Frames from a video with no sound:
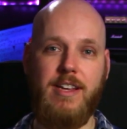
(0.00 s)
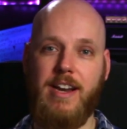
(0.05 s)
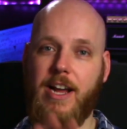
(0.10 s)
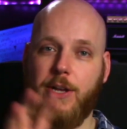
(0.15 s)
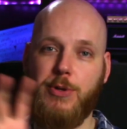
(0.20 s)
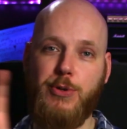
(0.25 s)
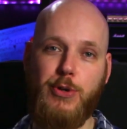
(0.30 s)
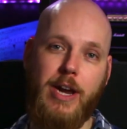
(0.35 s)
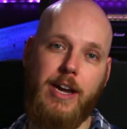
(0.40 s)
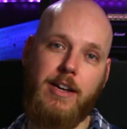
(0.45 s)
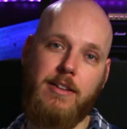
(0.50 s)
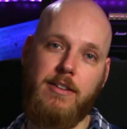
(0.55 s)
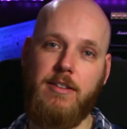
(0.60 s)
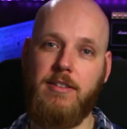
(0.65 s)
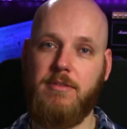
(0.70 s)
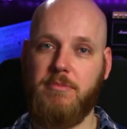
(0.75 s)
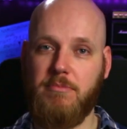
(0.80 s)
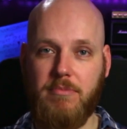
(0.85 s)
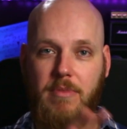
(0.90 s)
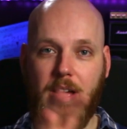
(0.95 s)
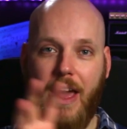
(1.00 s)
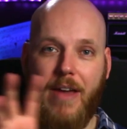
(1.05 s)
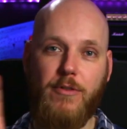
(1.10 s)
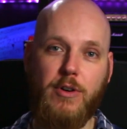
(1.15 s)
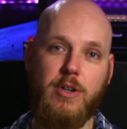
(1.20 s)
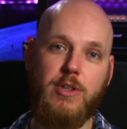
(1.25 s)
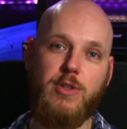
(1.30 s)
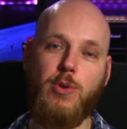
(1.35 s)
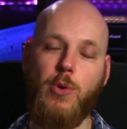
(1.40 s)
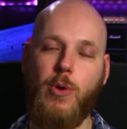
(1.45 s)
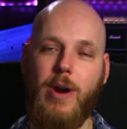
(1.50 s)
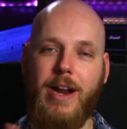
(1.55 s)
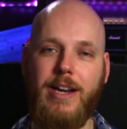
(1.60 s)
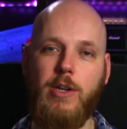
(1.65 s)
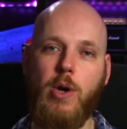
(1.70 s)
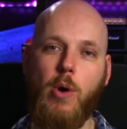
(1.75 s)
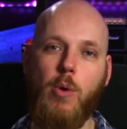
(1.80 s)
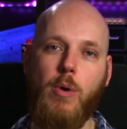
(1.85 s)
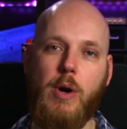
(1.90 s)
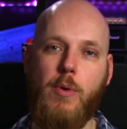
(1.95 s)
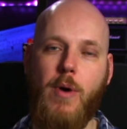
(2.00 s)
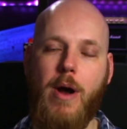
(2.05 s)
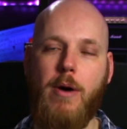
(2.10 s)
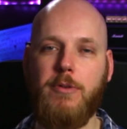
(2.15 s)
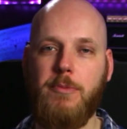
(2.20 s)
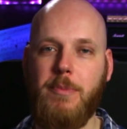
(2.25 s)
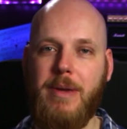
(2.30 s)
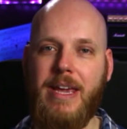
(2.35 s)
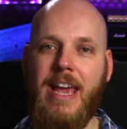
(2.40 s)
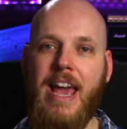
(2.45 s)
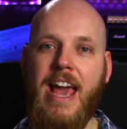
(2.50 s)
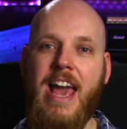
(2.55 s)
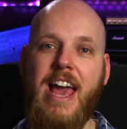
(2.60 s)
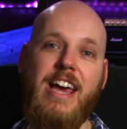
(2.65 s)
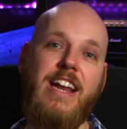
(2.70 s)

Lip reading: and I checked every store I know around me,